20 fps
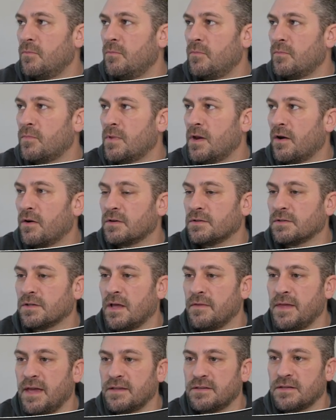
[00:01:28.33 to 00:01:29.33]
characters
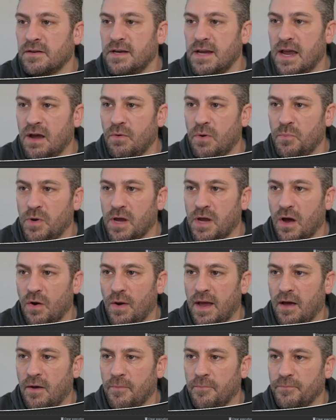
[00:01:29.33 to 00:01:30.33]
like that. So now when we go
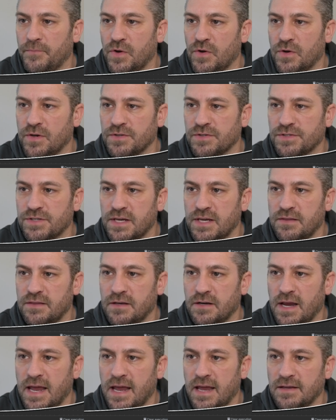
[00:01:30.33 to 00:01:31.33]
out, you can see that
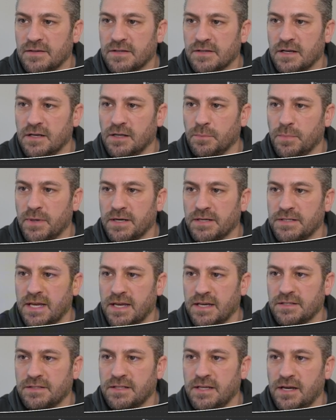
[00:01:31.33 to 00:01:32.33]
it has a little bit of
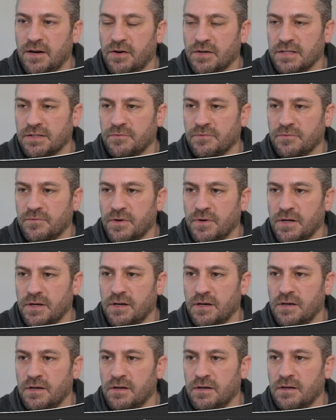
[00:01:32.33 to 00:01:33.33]
text there. It doesn't fit
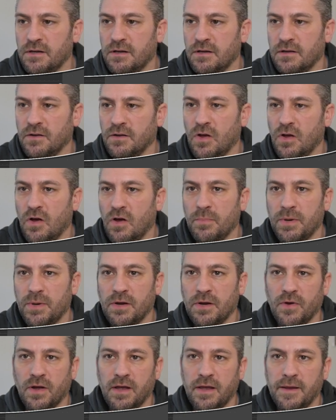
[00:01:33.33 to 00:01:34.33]
in a lot, but
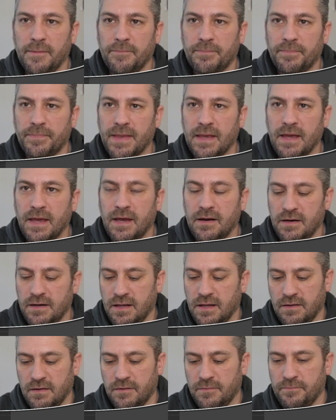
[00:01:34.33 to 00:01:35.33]
if I add
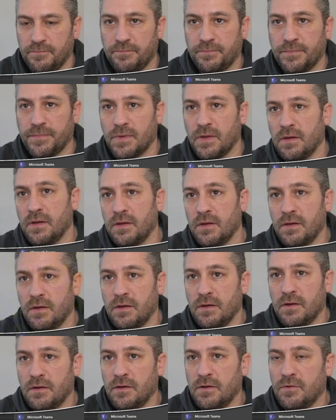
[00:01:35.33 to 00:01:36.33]
another
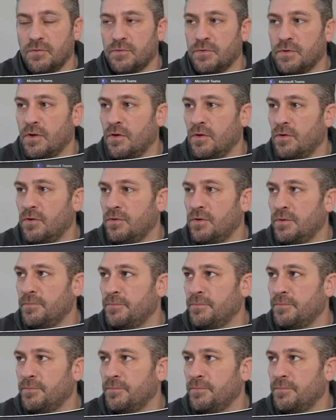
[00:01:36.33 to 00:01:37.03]
if node,